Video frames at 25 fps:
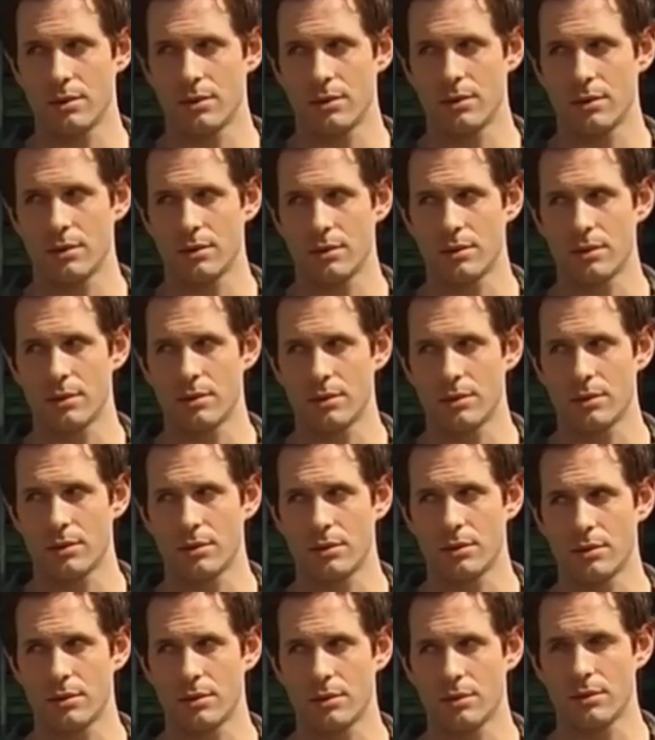
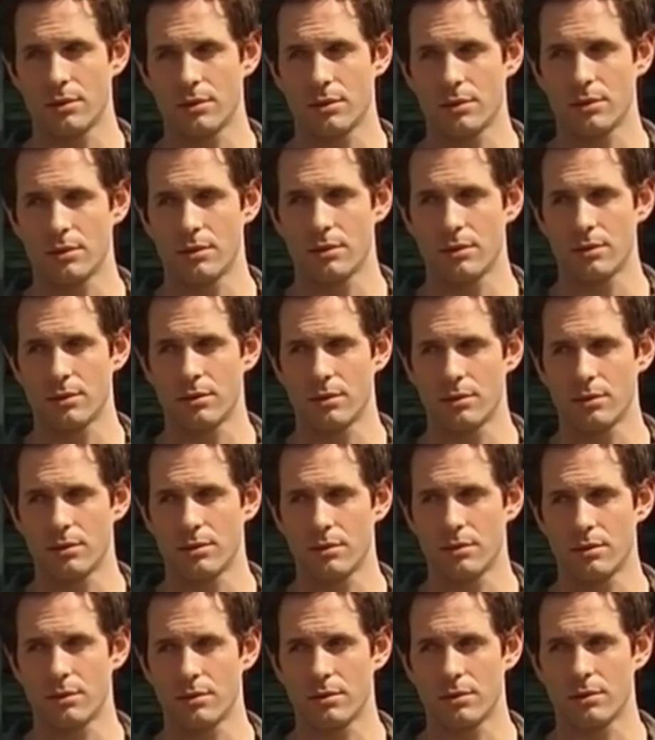
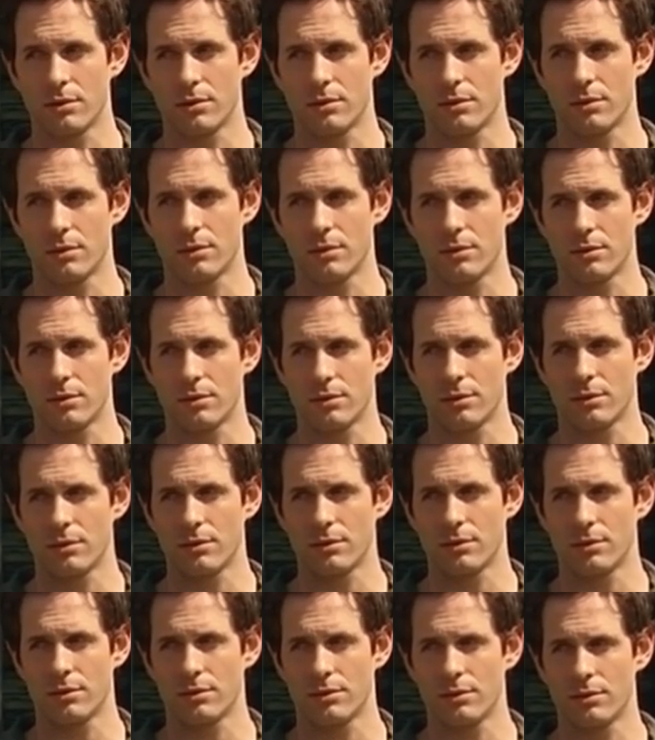
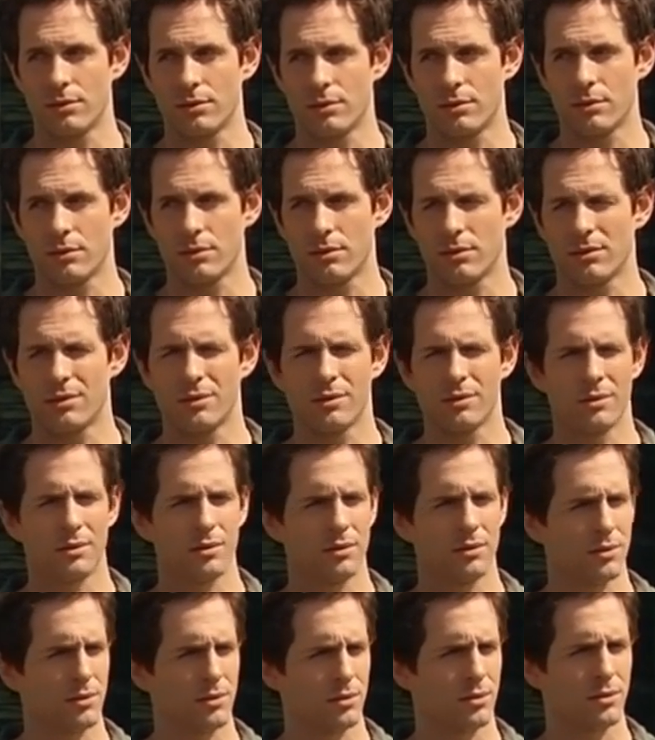
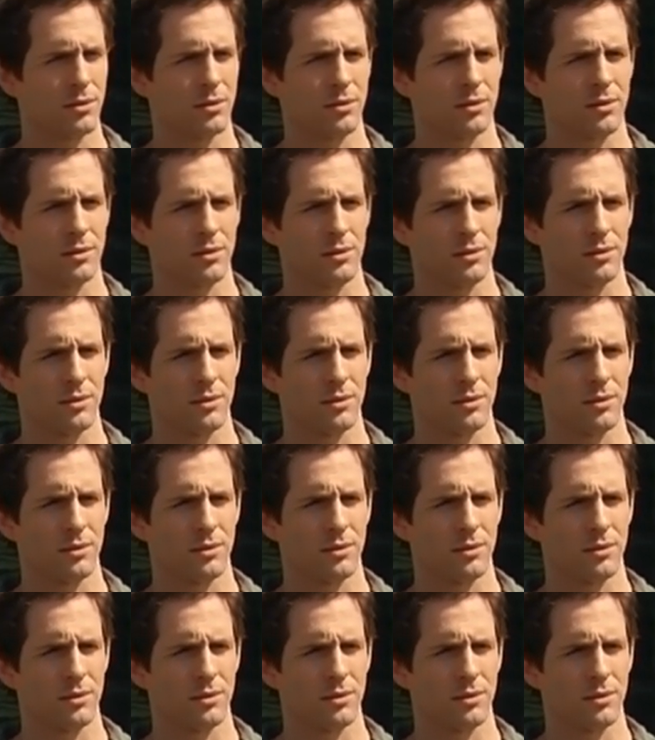(not speaking)